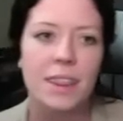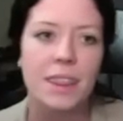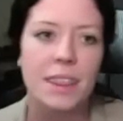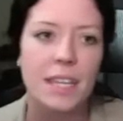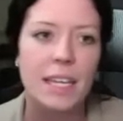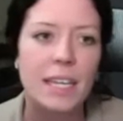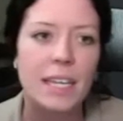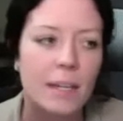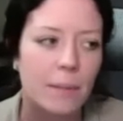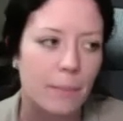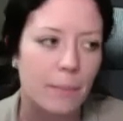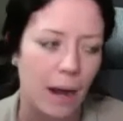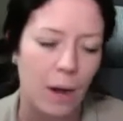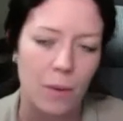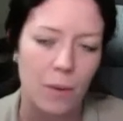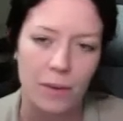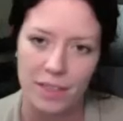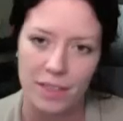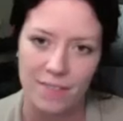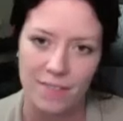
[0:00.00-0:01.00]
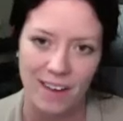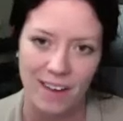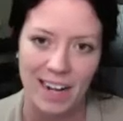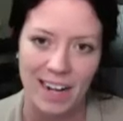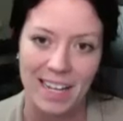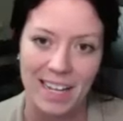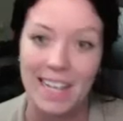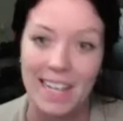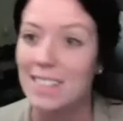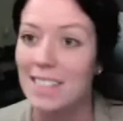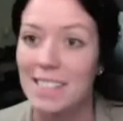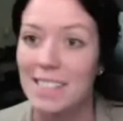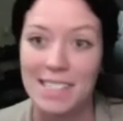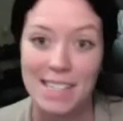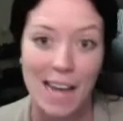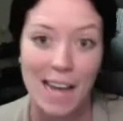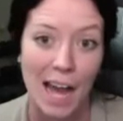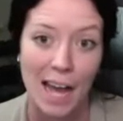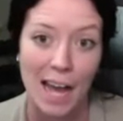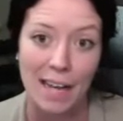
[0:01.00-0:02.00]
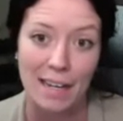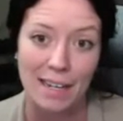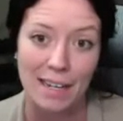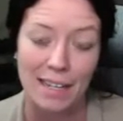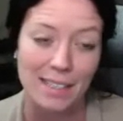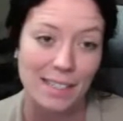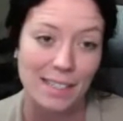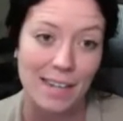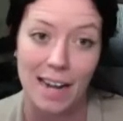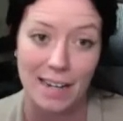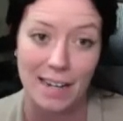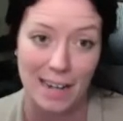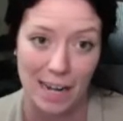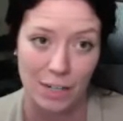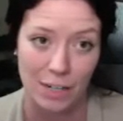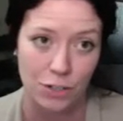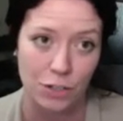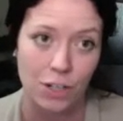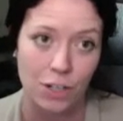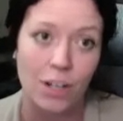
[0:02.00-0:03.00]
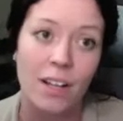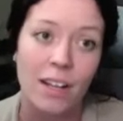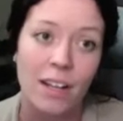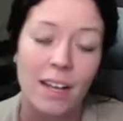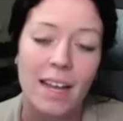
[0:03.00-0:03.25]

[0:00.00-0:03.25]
think about with inviting is it's not natural.